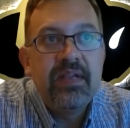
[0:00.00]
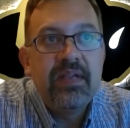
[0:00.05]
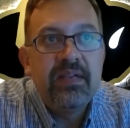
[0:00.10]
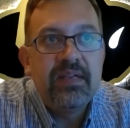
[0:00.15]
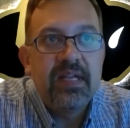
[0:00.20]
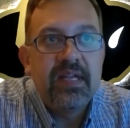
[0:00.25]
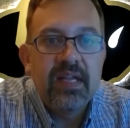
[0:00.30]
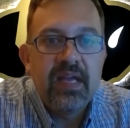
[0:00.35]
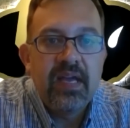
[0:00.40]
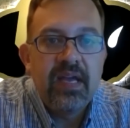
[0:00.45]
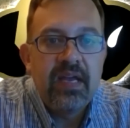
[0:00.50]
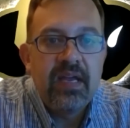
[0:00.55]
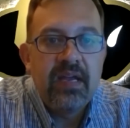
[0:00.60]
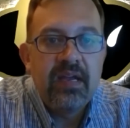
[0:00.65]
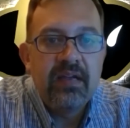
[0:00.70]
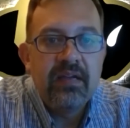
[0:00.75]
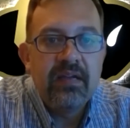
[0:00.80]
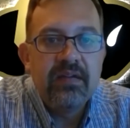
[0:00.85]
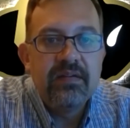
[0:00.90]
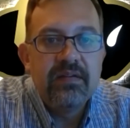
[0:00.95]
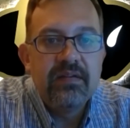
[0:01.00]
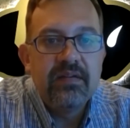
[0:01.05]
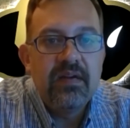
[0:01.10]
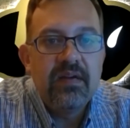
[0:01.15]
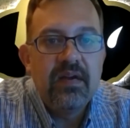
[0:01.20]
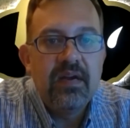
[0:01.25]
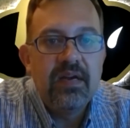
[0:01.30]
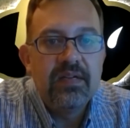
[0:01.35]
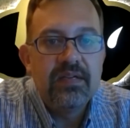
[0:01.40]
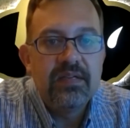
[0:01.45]
delaying
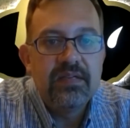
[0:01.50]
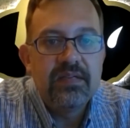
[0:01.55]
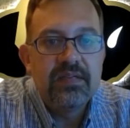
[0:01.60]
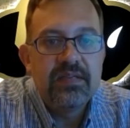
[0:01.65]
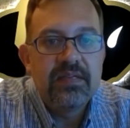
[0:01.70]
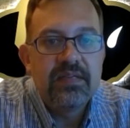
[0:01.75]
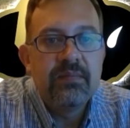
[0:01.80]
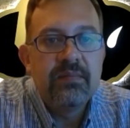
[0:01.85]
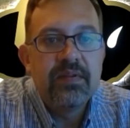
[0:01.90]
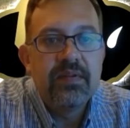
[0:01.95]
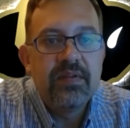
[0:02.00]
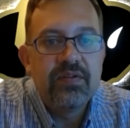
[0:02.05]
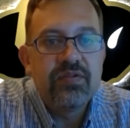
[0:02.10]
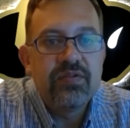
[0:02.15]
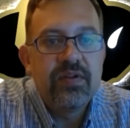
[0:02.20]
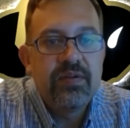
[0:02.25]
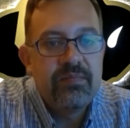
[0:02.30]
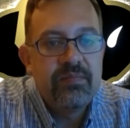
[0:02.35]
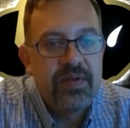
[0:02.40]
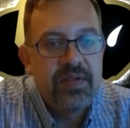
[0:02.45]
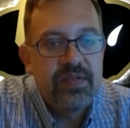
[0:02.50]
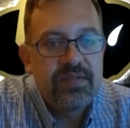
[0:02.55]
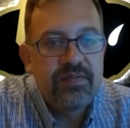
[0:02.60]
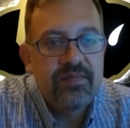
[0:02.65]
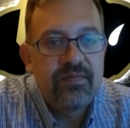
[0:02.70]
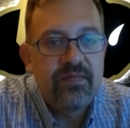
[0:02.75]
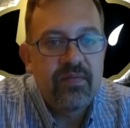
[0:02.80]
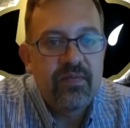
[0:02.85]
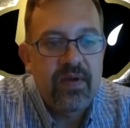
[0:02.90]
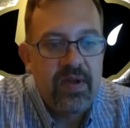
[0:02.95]
some of the treatments
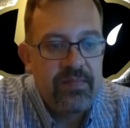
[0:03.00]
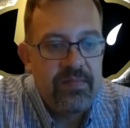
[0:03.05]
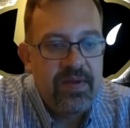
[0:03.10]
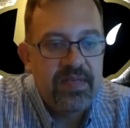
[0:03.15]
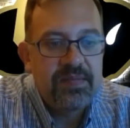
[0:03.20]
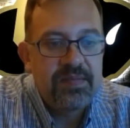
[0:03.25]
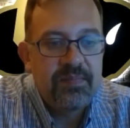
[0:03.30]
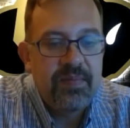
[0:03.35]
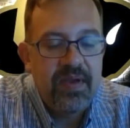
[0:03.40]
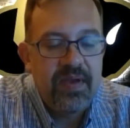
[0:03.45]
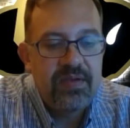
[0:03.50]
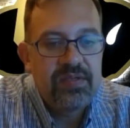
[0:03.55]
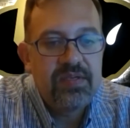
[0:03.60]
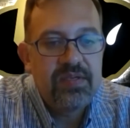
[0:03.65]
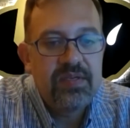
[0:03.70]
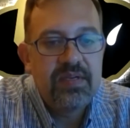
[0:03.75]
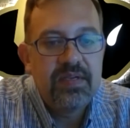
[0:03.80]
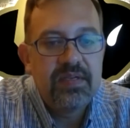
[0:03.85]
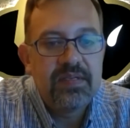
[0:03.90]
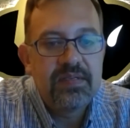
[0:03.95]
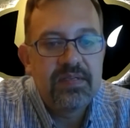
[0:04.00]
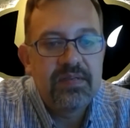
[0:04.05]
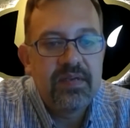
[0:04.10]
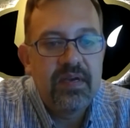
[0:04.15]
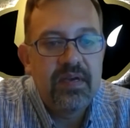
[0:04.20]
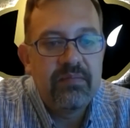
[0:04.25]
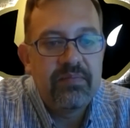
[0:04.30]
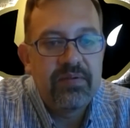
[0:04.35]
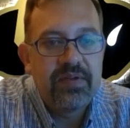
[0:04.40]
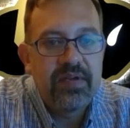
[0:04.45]
for MS patients,
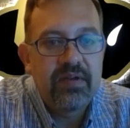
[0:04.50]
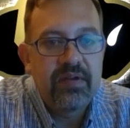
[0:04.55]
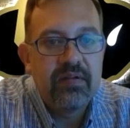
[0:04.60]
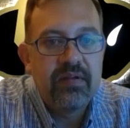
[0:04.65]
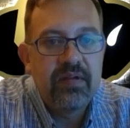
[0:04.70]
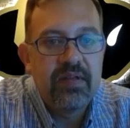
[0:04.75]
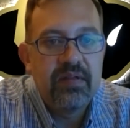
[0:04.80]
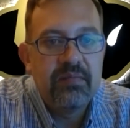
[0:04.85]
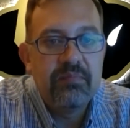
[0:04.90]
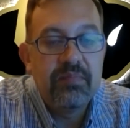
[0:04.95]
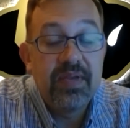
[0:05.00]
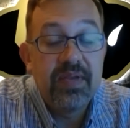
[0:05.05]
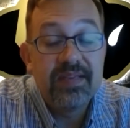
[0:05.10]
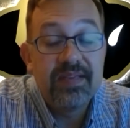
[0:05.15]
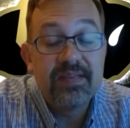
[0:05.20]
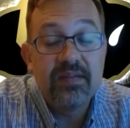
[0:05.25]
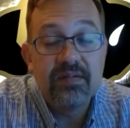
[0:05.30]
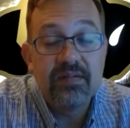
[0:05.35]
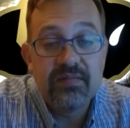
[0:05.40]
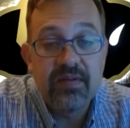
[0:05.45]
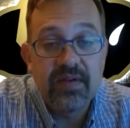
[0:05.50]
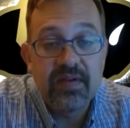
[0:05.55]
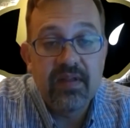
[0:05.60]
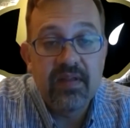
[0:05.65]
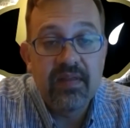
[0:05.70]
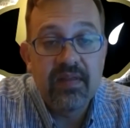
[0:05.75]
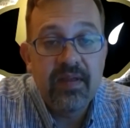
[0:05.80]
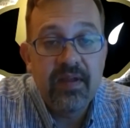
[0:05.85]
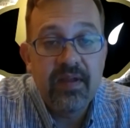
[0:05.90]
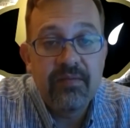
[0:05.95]
particularly the B-cell directed
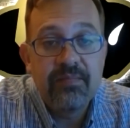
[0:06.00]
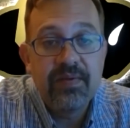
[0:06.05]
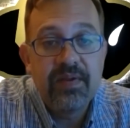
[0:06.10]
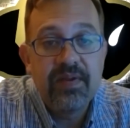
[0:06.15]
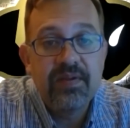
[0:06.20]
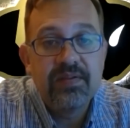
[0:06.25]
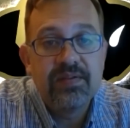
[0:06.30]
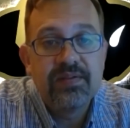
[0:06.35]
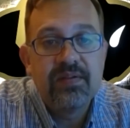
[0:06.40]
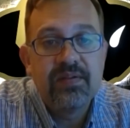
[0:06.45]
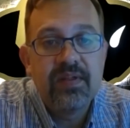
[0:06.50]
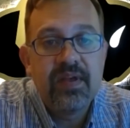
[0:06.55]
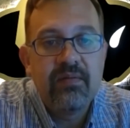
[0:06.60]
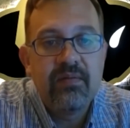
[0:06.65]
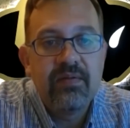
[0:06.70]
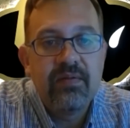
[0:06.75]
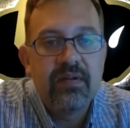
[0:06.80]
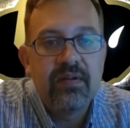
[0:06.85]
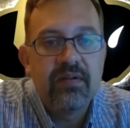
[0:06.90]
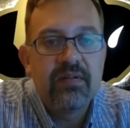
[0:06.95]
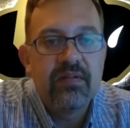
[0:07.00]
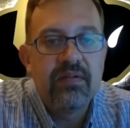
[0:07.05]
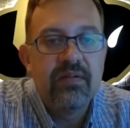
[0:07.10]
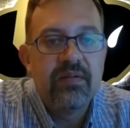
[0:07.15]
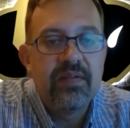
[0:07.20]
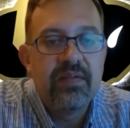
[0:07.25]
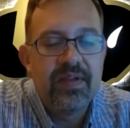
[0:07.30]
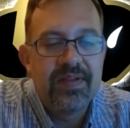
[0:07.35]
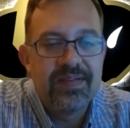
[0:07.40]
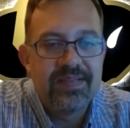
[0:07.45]
therapies. So that would
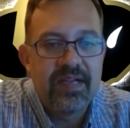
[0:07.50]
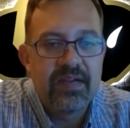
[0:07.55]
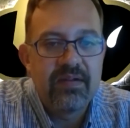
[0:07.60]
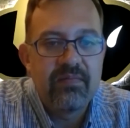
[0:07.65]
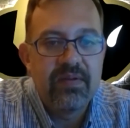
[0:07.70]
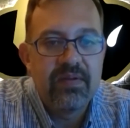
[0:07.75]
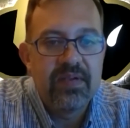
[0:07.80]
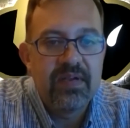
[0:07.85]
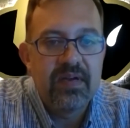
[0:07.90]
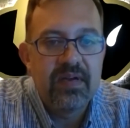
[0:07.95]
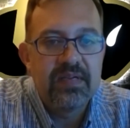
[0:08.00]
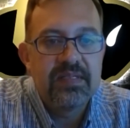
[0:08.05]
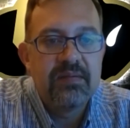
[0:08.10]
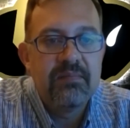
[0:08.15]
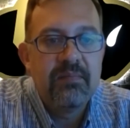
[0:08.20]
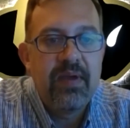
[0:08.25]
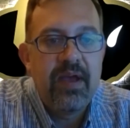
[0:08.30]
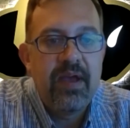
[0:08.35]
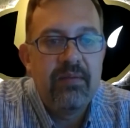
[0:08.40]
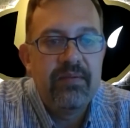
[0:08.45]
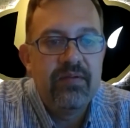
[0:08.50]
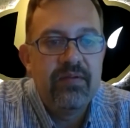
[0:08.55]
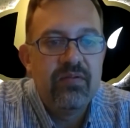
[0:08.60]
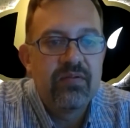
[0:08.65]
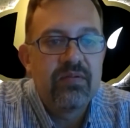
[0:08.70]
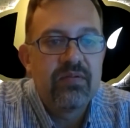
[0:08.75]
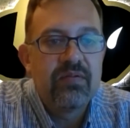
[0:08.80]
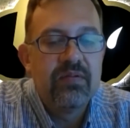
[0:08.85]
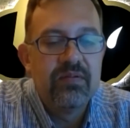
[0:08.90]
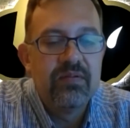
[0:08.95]
include things like rituximab and
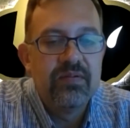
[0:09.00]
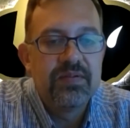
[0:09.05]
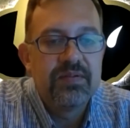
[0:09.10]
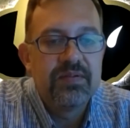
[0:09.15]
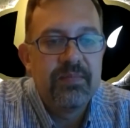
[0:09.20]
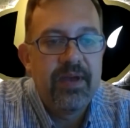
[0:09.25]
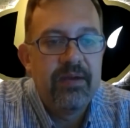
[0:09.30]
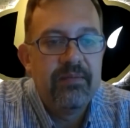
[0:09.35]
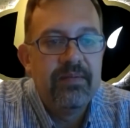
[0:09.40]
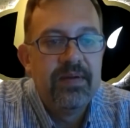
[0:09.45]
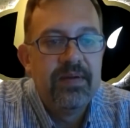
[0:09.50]
ocrelizumab.